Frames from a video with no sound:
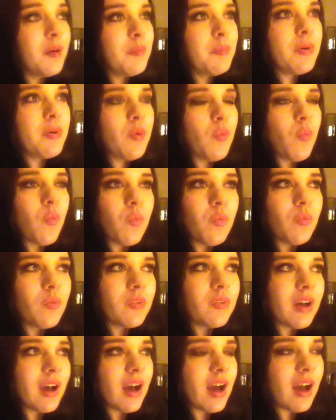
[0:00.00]
But
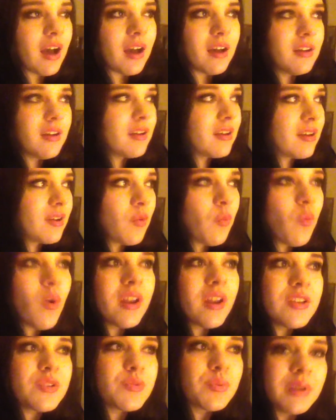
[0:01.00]
what
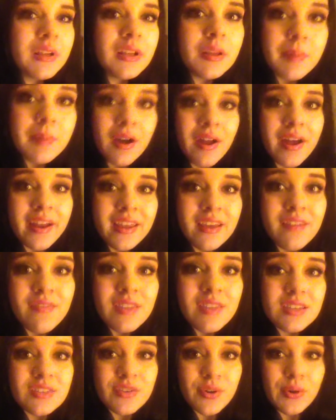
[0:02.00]
is real about any of
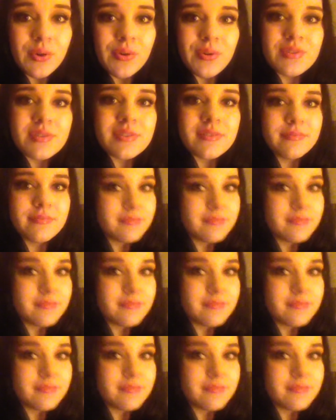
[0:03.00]
these girls?